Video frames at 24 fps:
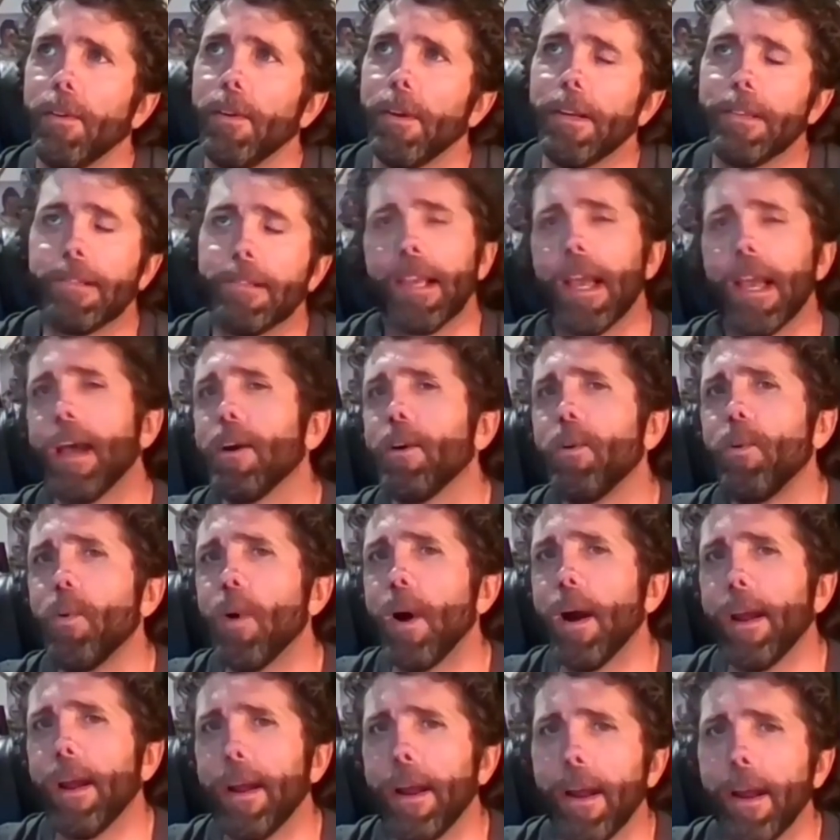is that
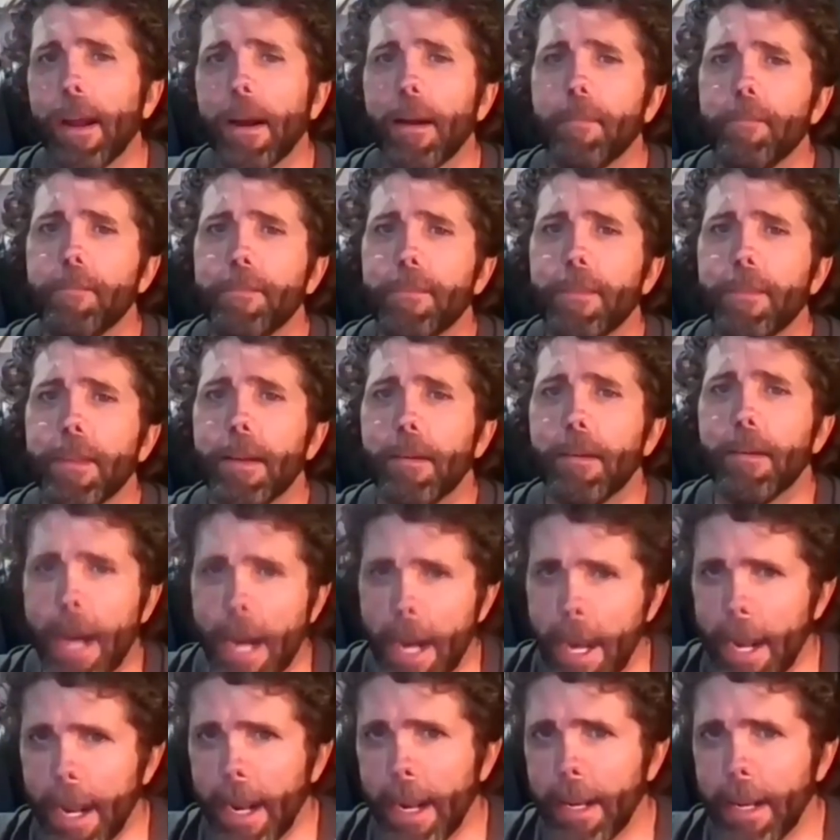who I am? Am
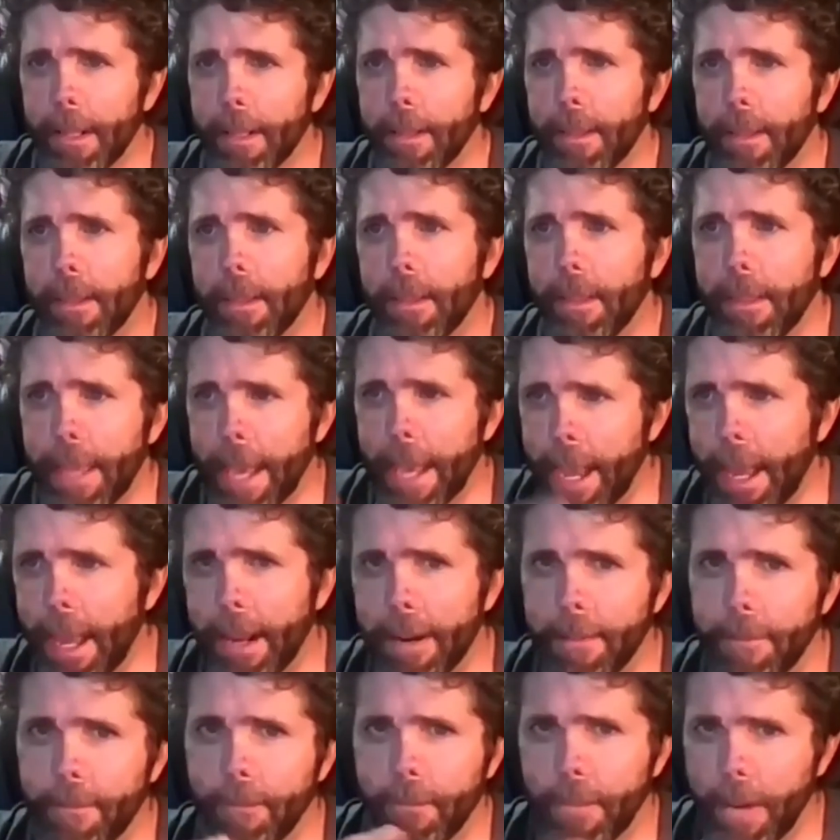I that
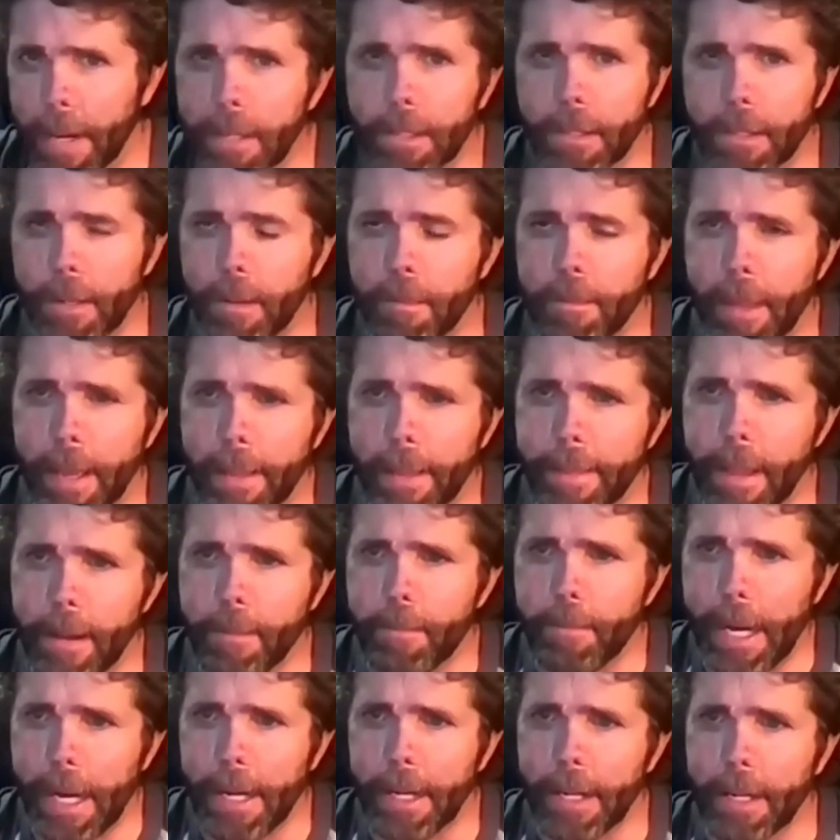victim that they
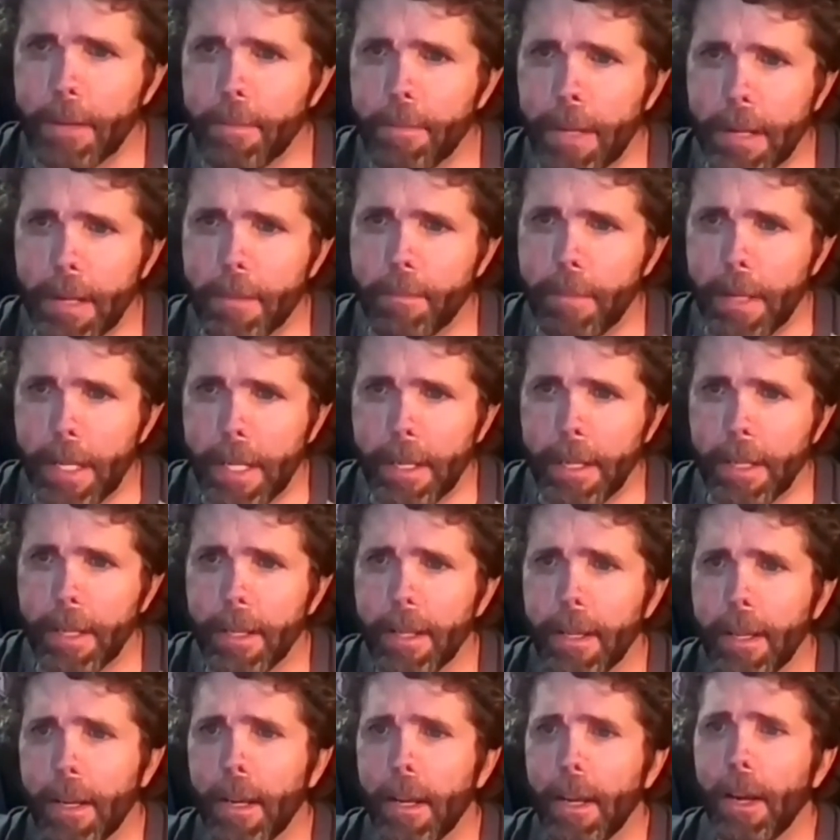painted me to be?
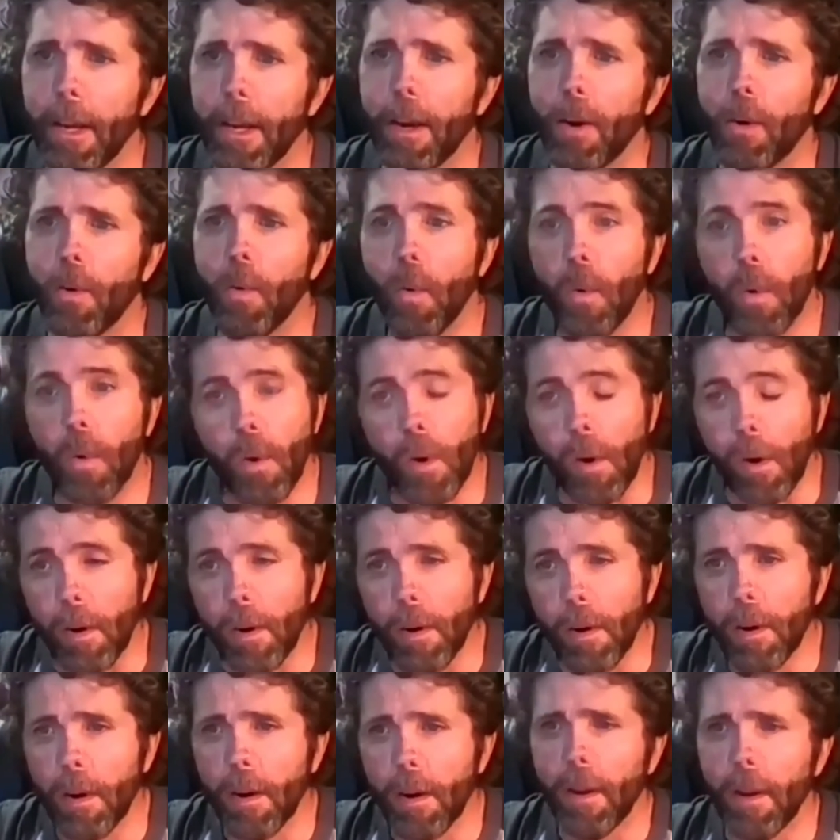
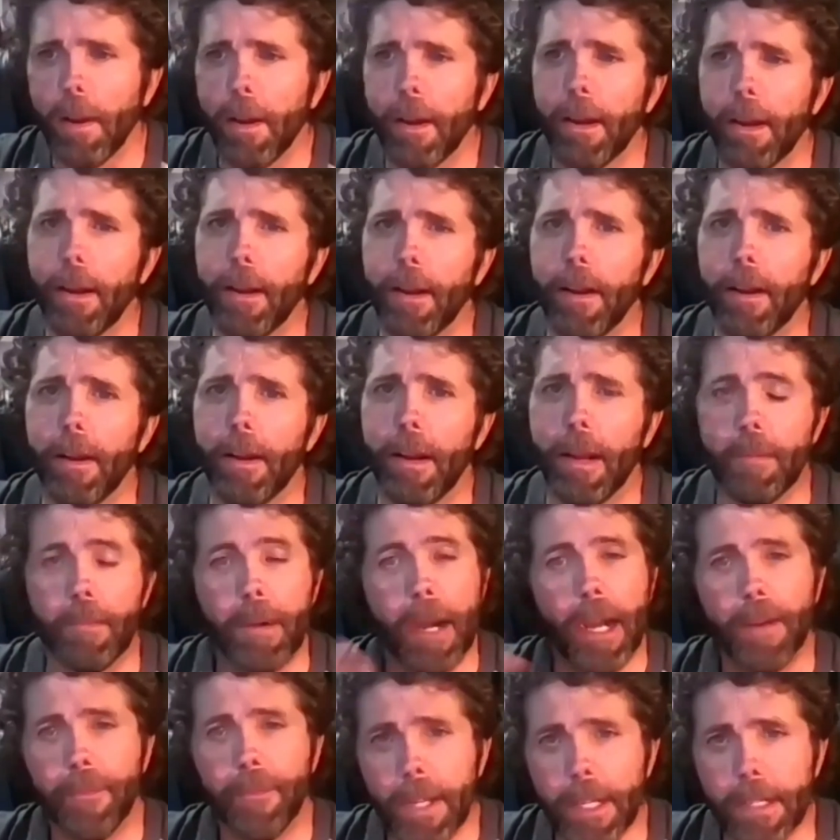Or am
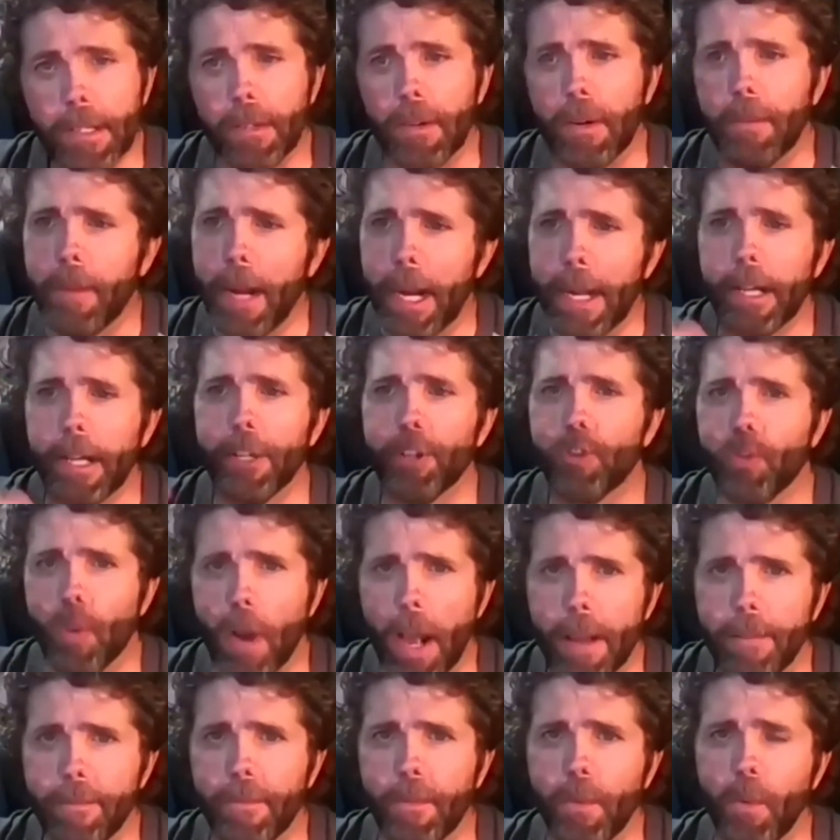I a victor? Am I going to
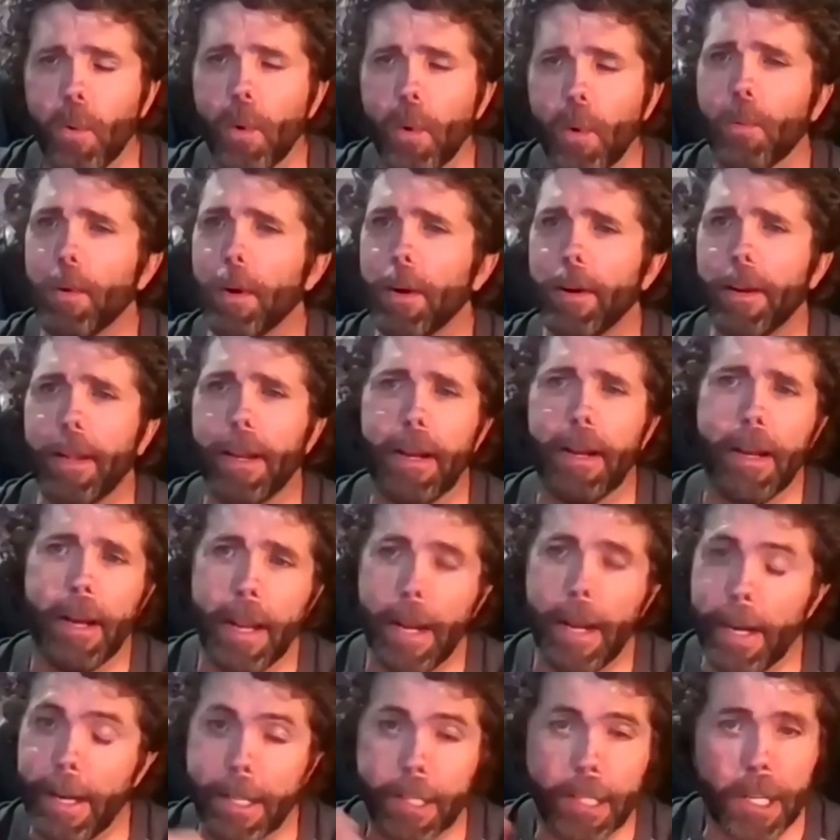drive forward? And
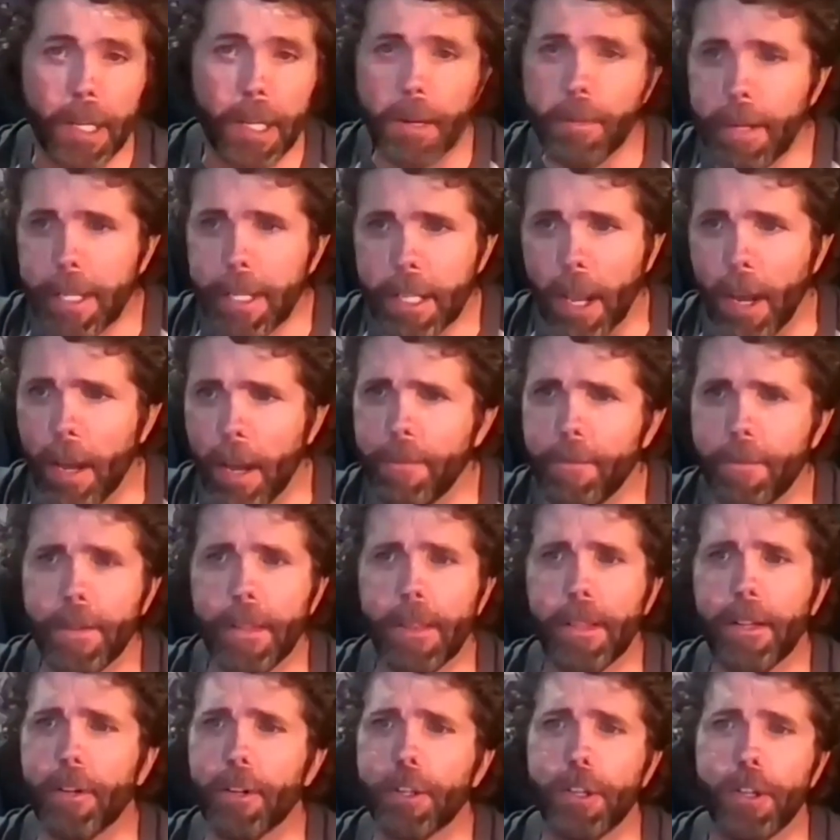it's going to be tough.
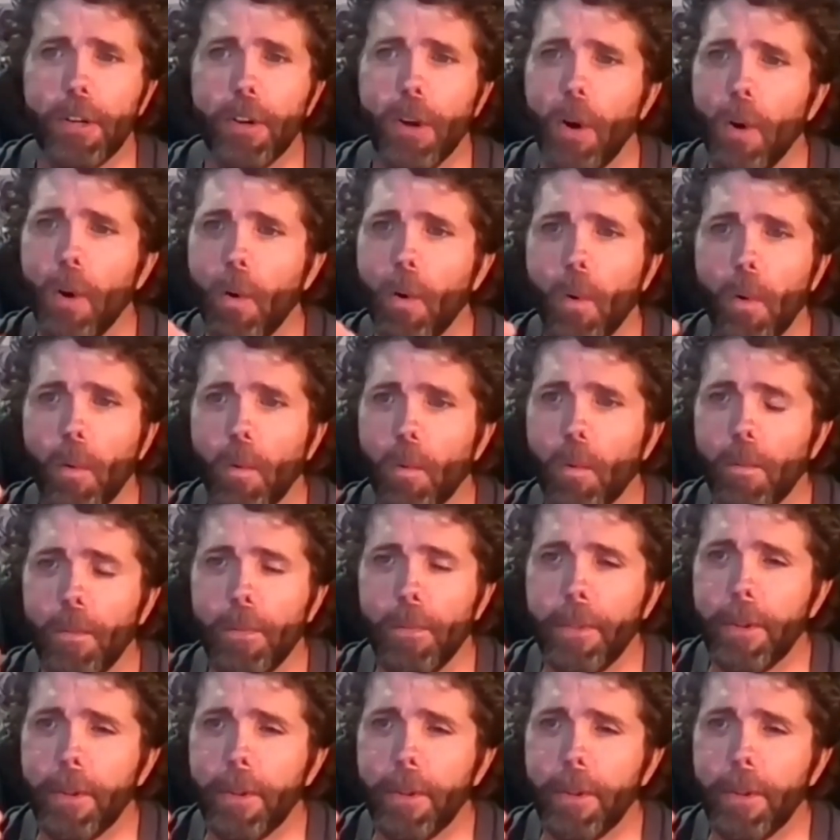And there's no